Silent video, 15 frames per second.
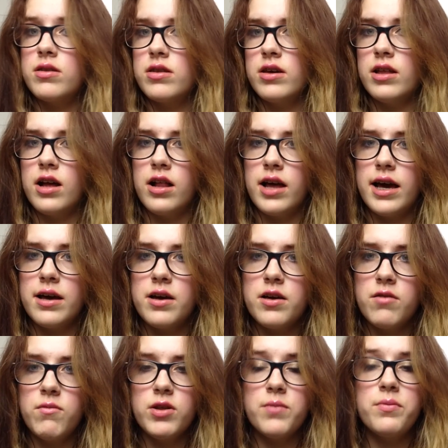you know, like,
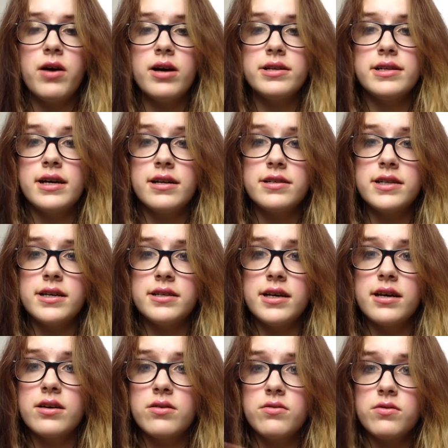when you put under
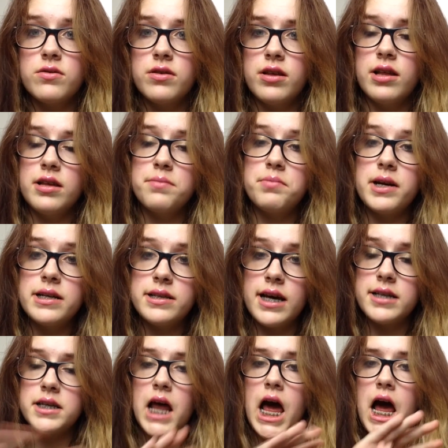anaesthetic or you need a blood
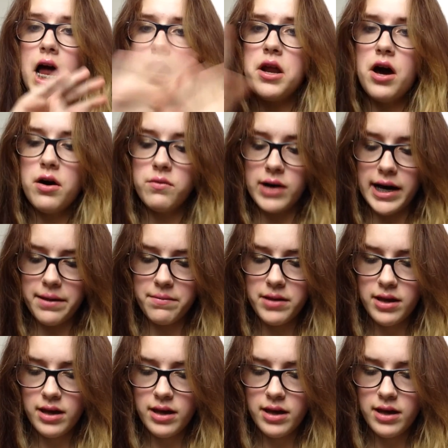test. No way.